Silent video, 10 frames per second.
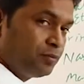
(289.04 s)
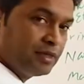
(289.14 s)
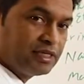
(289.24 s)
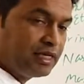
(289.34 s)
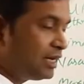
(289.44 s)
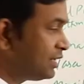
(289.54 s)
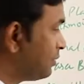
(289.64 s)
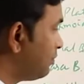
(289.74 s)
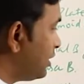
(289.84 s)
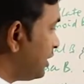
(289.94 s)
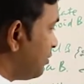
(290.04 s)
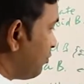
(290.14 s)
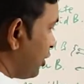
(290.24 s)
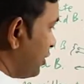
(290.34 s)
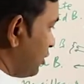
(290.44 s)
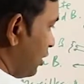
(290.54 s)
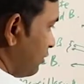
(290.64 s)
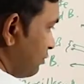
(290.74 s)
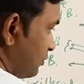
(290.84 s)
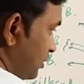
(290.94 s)
is basically the meeting point
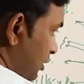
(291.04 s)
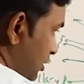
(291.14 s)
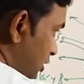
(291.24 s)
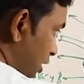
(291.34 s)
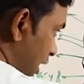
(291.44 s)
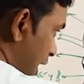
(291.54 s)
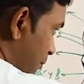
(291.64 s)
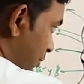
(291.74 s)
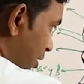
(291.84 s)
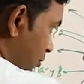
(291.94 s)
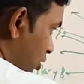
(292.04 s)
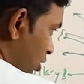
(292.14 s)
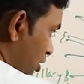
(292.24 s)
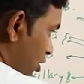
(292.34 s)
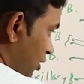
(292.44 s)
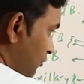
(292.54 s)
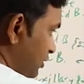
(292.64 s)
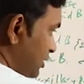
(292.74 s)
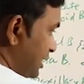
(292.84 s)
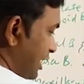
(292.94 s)
of the upper border
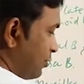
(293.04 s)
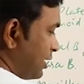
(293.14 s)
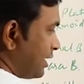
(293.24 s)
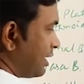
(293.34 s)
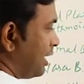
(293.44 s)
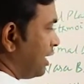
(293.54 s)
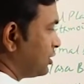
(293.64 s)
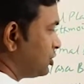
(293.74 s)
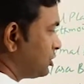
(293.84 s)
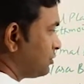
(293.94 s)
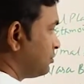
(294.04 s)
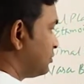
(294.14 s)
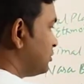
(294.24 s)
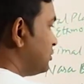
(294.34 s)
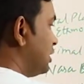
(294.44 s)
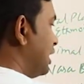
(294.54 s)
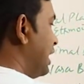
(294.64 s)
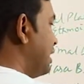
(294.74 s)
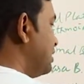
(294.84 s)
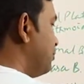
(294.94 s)
of the zygomatic arch
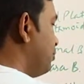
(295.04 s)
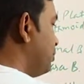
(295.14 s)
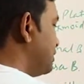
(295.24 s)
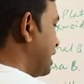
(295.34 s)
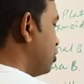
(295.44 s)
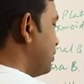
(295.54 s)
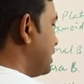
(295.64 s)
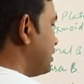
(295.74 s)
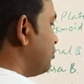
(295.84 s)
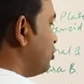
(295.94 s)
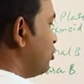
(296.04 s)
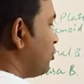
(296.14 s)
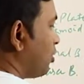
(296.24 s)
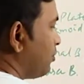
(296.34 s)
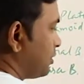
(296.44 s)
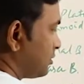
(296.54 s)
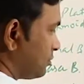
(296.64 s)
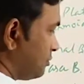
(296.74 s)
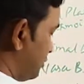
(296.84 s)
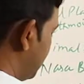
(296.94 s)
and the zygomatic bone proper.
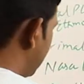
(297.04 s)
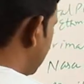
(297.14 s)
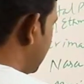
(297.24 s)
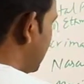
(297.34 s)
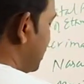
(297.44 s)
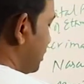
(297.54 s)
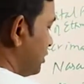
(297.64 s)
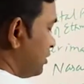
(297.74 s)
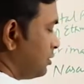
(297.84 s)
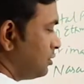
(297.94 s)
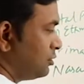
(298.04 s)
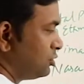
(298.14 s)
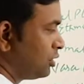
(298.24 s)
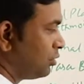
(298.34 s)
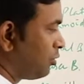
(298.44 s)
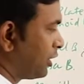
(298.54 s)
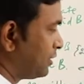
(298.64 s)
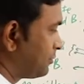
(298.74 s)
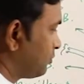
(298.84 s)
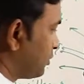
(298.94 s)
This is the jugal
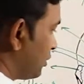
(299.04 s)
point.